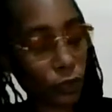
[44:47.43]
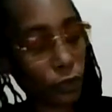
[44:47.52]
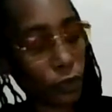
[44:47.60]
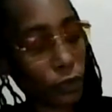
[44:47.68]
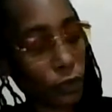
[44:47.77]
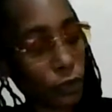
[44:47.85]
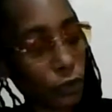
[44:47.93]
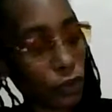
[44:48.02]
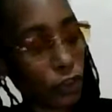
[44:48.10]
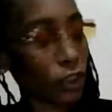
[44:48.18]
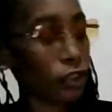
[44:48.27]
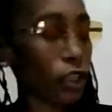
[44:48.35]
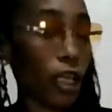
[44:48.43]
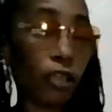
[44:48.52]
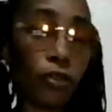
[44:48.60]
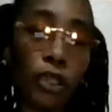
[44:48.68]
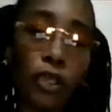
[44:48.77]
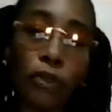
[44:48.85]
Chick, child, dog,
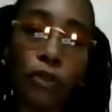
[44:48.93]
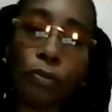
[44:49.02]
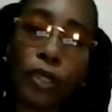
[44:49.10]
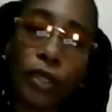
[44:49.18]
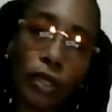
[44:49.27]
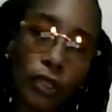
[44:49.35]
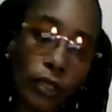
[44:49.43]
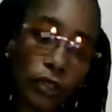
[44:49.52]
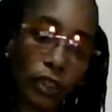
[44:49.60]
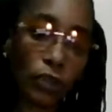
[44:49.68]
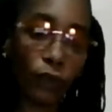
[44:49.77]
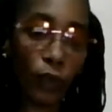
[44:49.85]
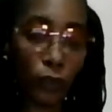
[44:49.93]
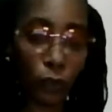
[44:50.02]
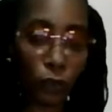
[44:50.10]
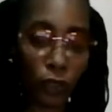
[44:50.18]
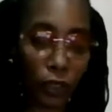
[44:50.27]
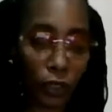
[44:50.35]
or man that's fucking with
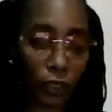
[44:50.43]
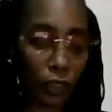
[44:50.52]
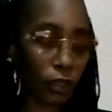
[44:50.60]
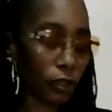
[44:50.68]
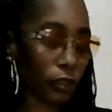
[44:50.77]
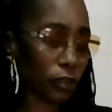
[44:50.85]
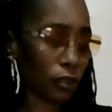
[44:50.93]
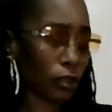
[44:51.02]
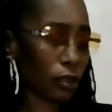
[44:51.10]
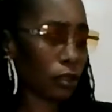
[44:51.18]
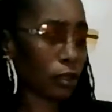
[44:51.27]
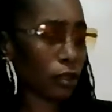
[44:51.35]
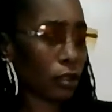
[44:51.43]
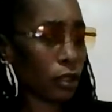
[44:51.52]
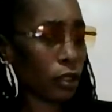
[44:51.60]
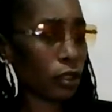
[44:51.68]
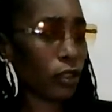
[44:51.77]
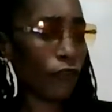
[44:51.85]
kids. And don't
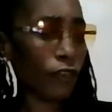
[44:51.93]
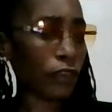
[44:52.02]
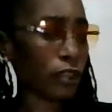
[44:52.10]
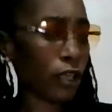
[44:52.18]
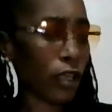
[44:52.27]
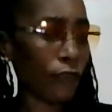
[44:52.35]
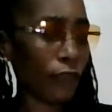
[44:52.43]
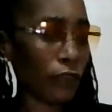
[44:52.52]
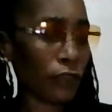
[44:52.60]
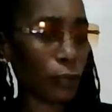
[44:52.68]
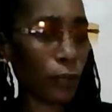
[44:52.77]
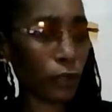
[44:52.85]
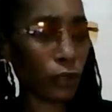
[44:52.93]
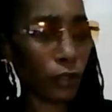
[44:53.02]
feel sorry for this person.